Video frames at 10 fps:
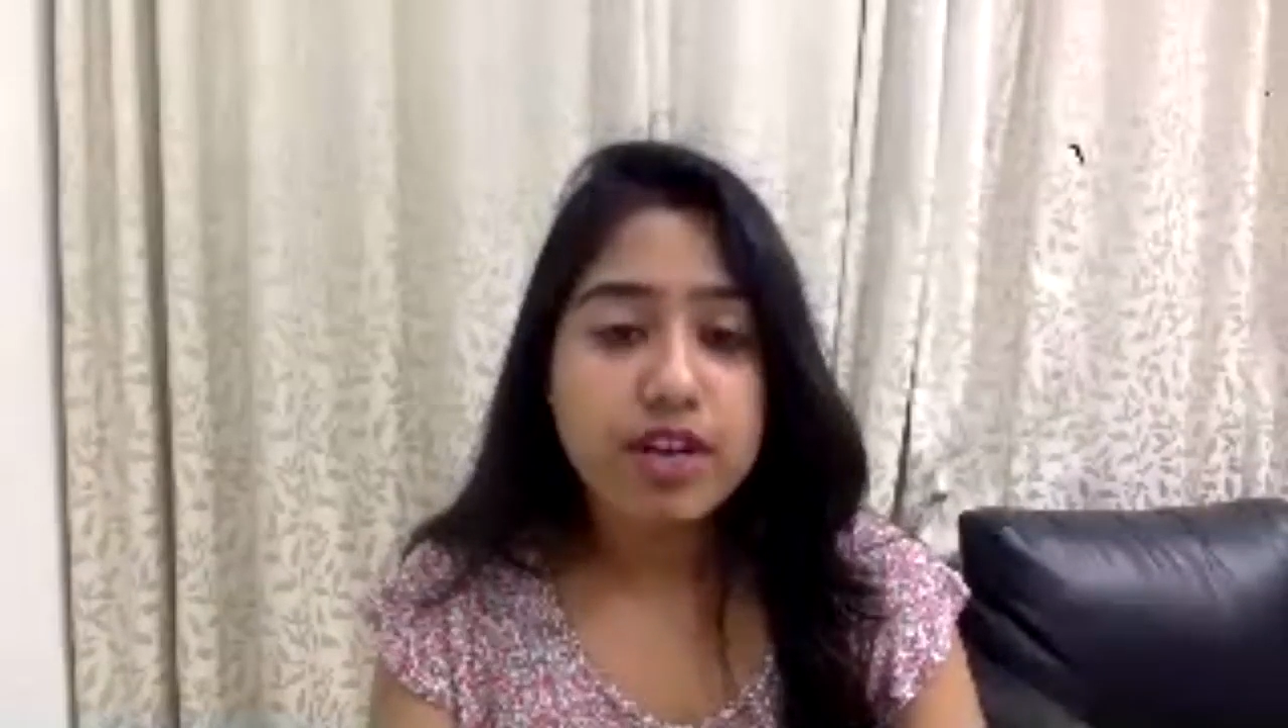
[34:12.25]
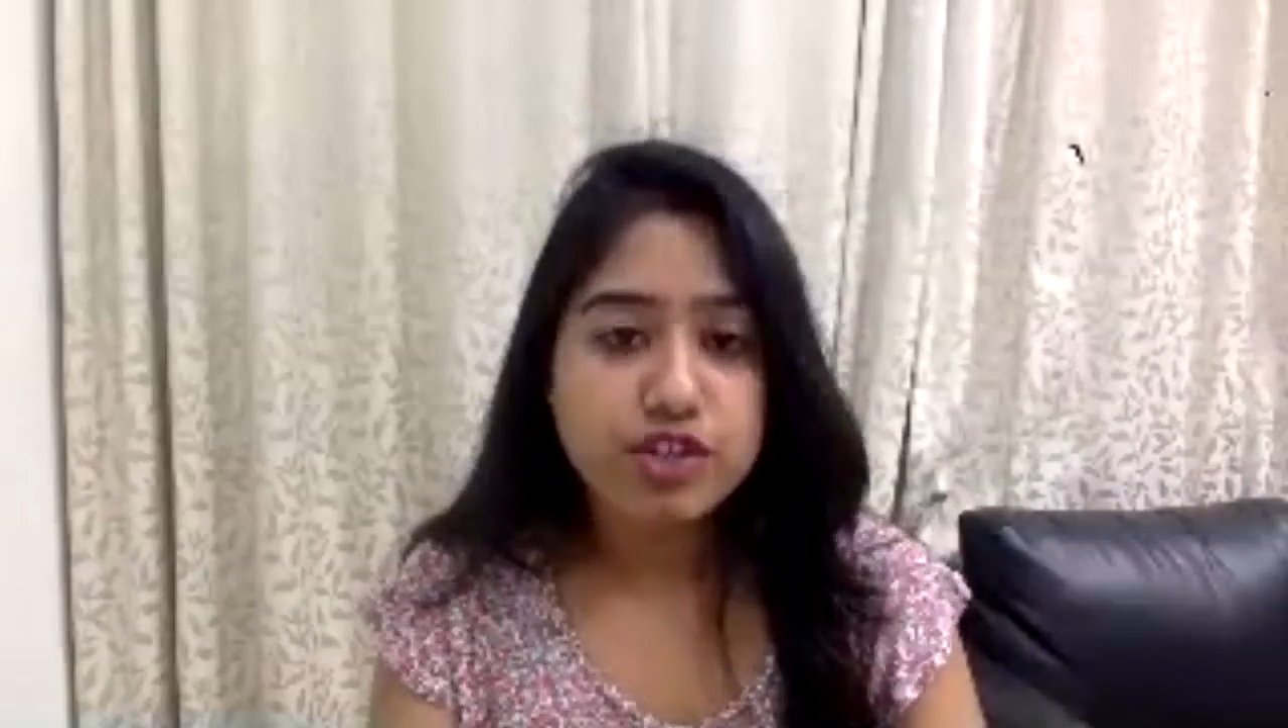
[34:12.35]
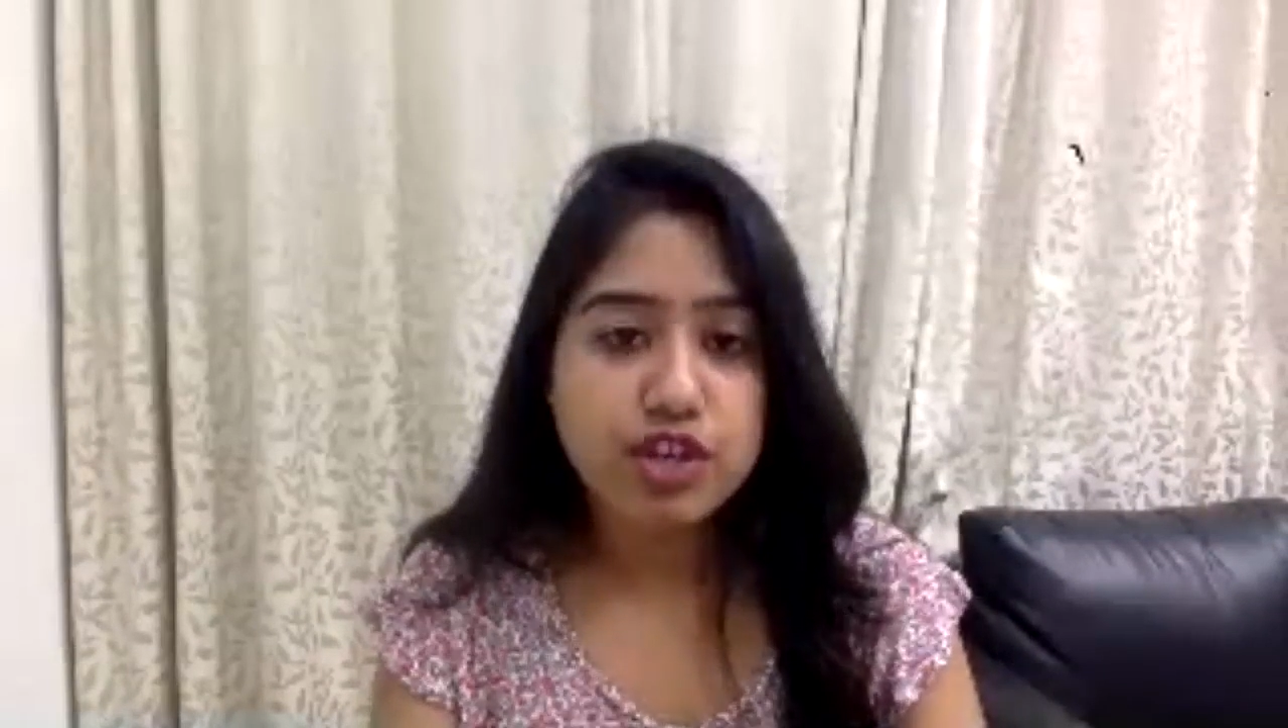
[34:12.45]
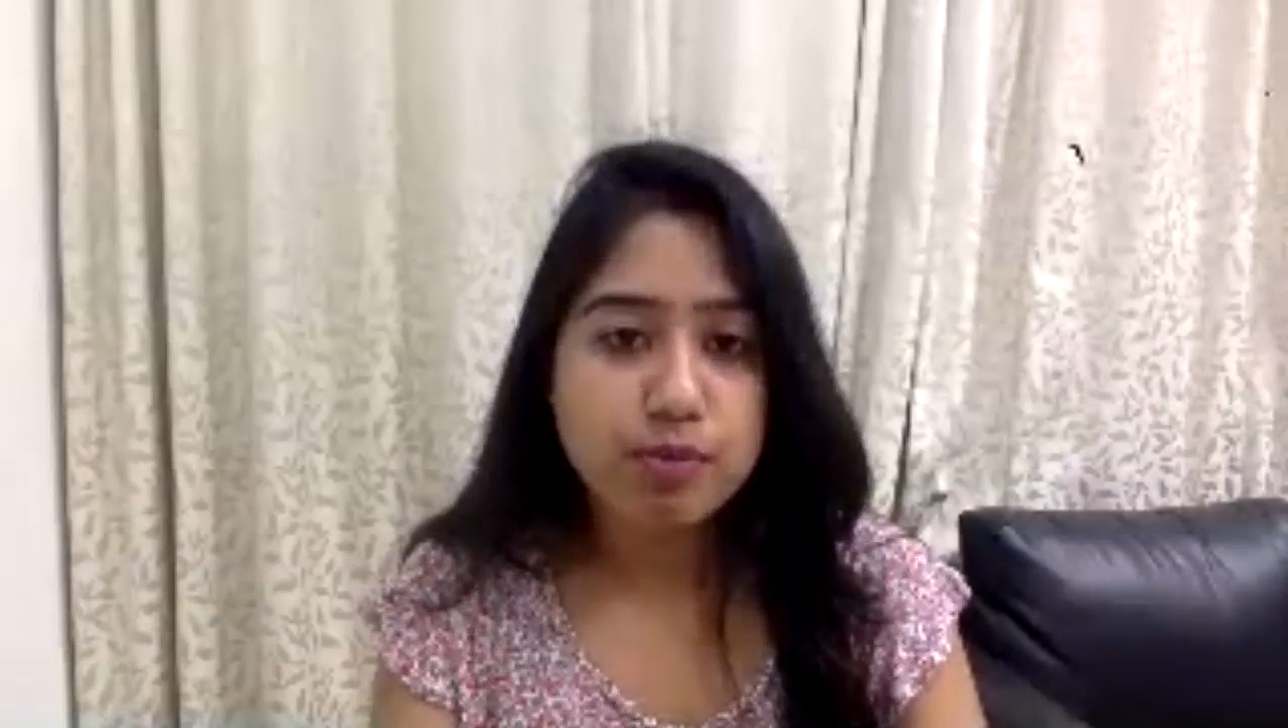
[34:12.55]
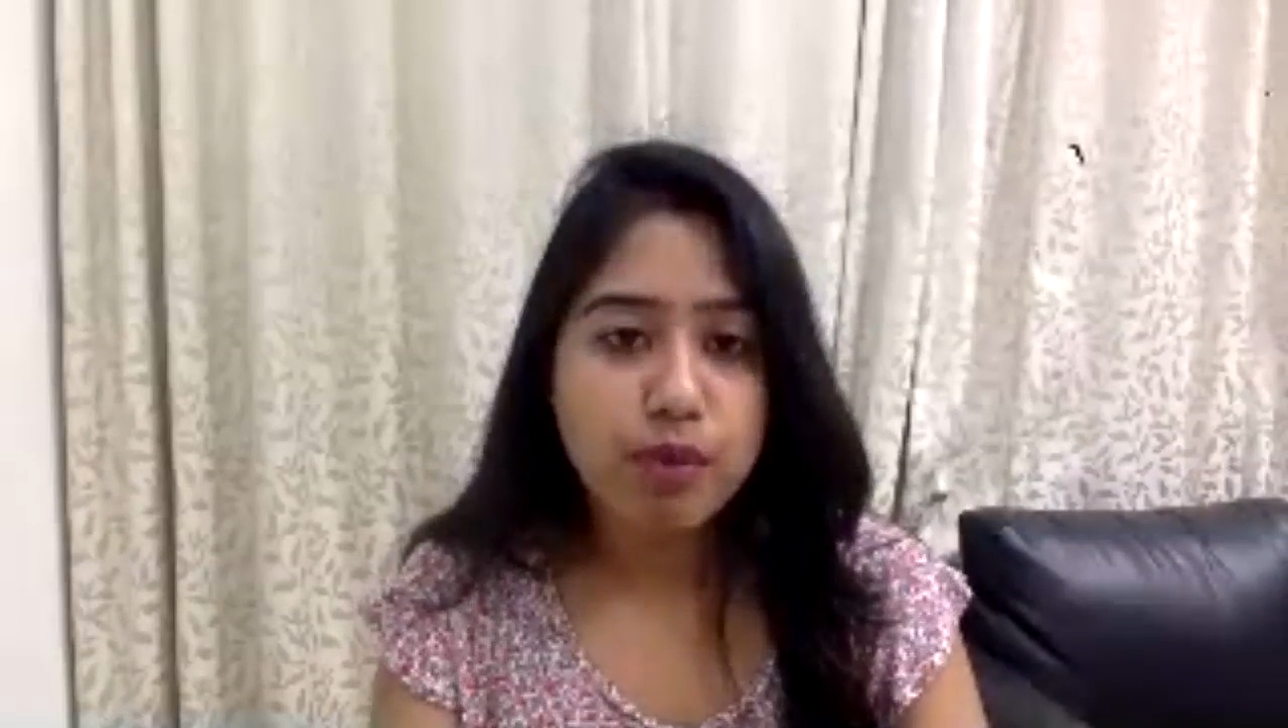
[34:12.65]

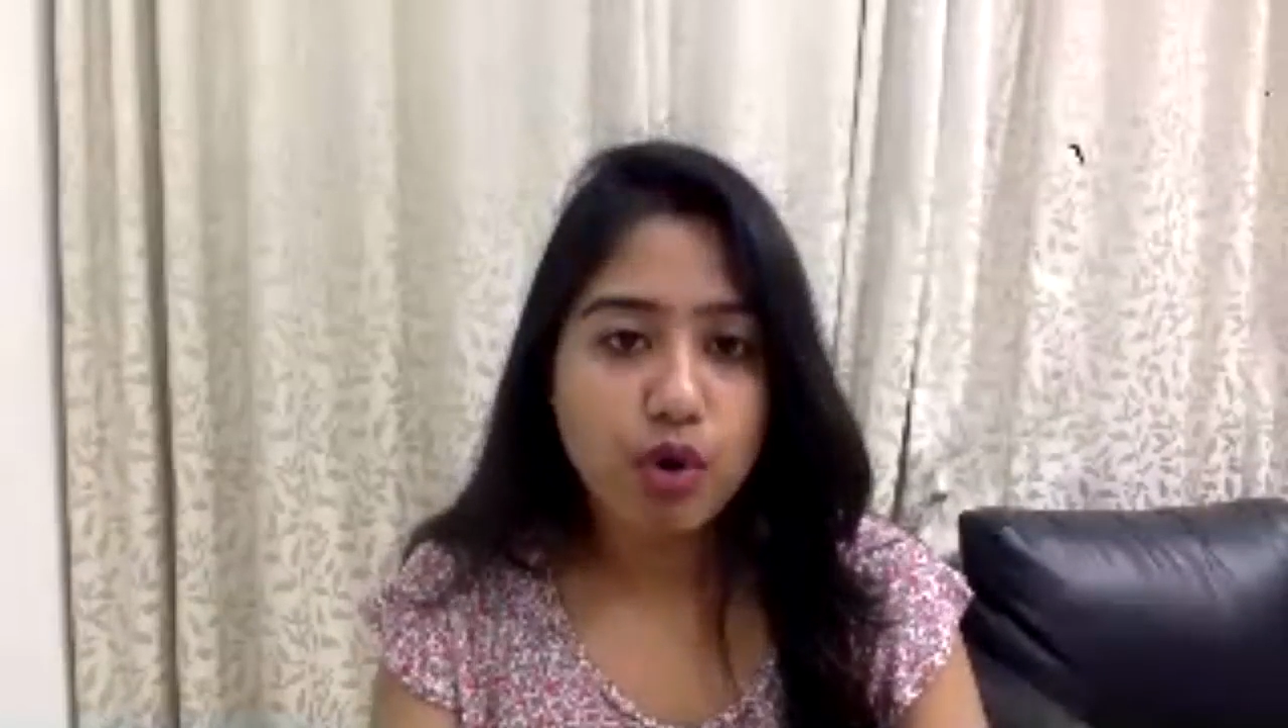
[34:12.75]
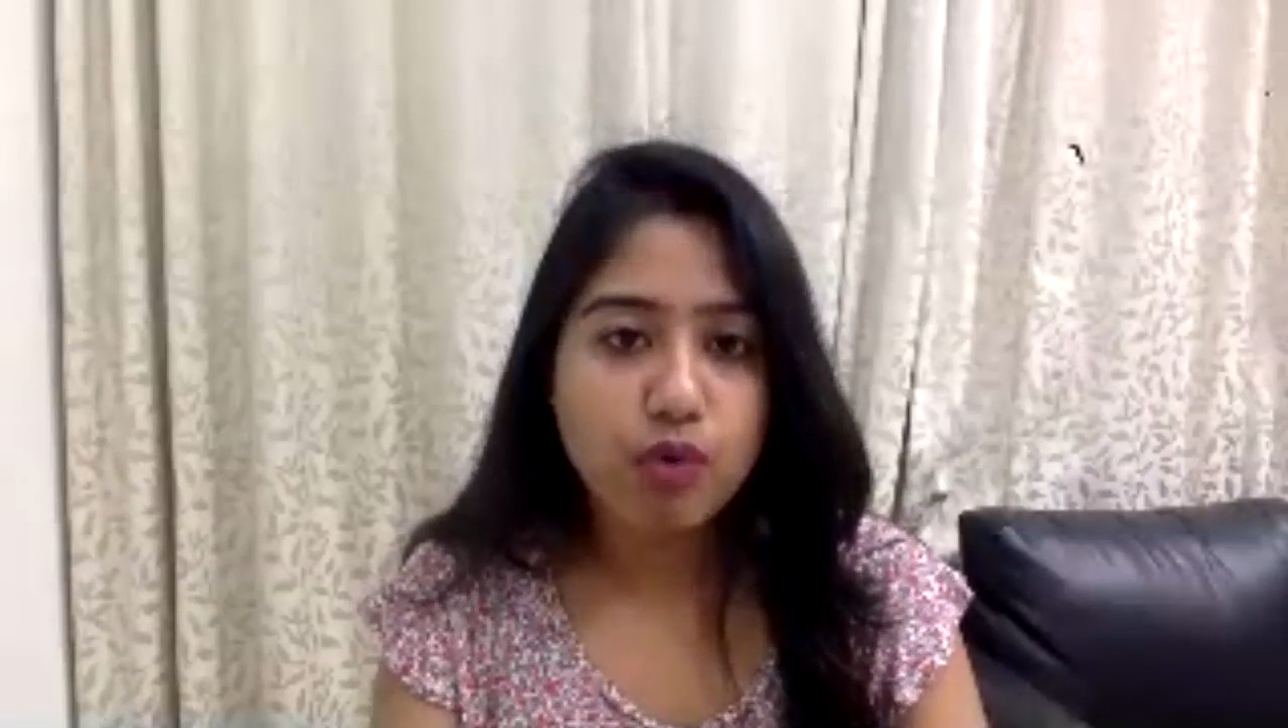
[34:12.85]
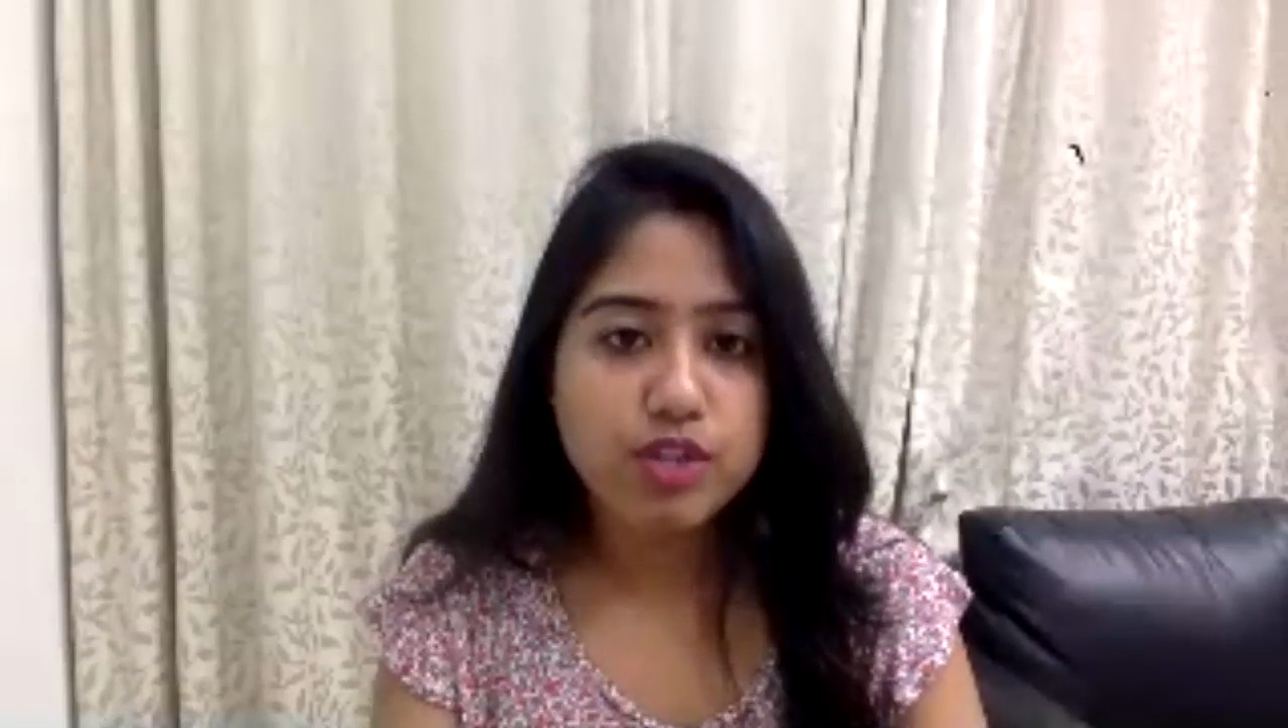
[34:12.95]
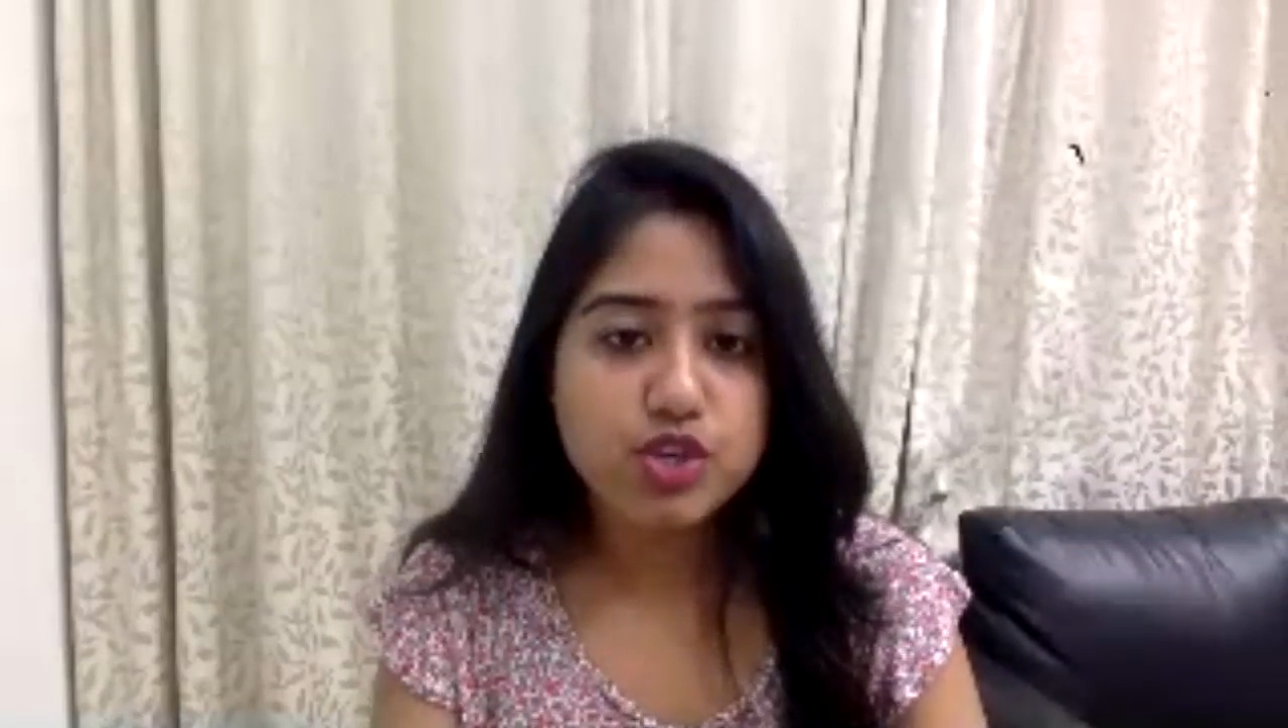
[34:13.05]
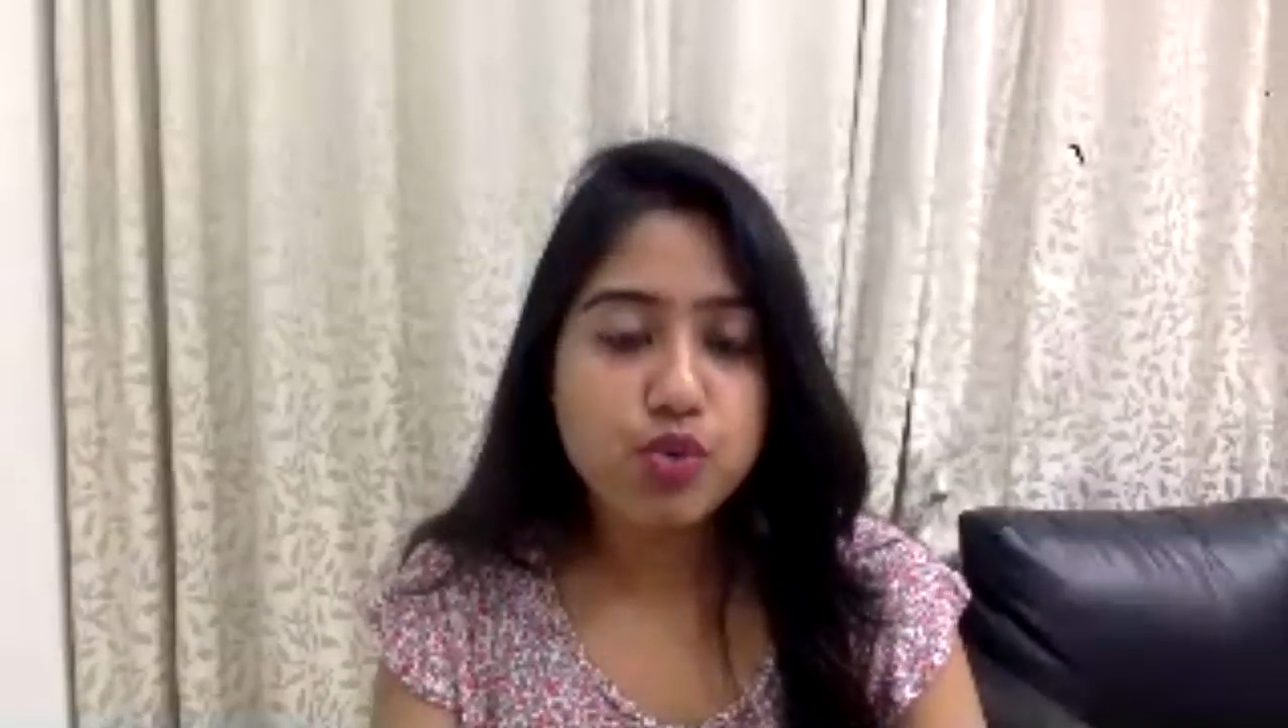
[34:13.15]
pulp fiction book